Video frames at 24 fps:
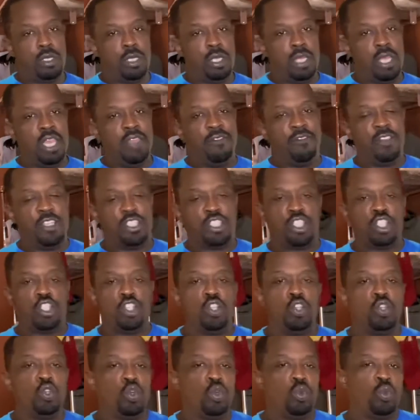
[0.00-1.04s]
If it's
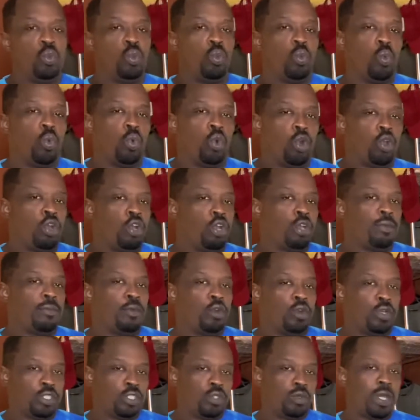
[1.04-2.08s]
too warm
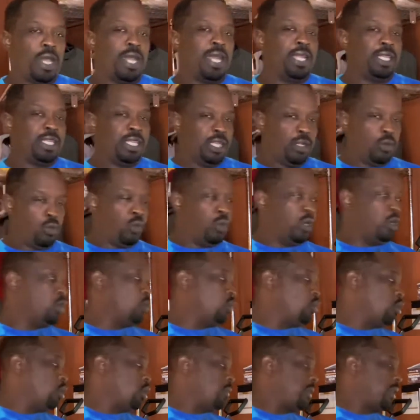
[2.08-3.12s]
or it's too hot, then it will warp.